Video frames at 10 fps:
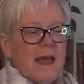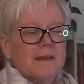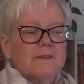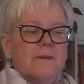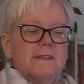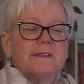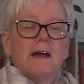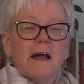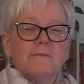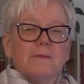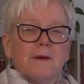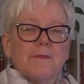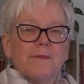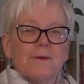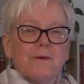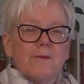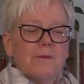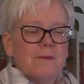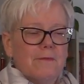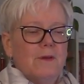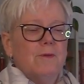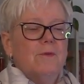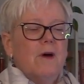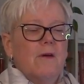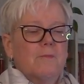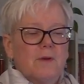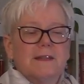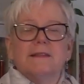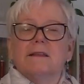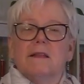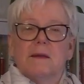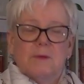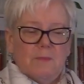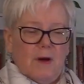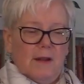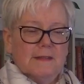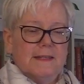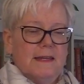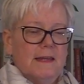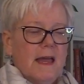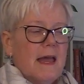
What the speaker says: So it's time for a thorough review of present climate policy